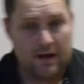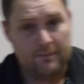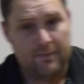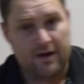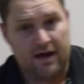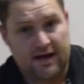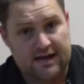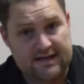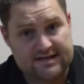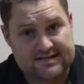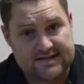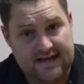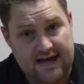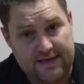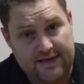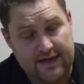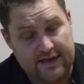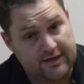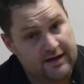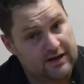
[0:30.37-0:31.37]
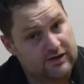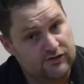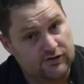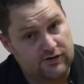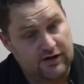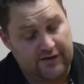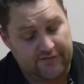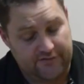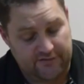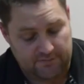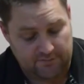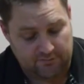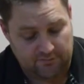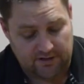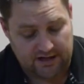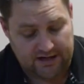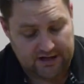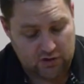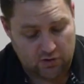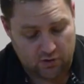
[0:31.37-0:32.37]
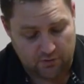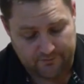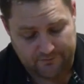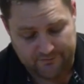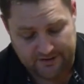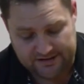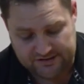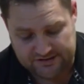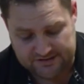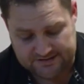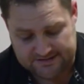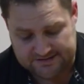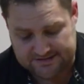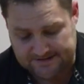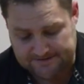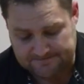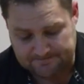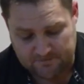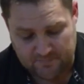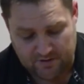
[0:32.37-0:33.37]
But in saying that, they do have some really cool features.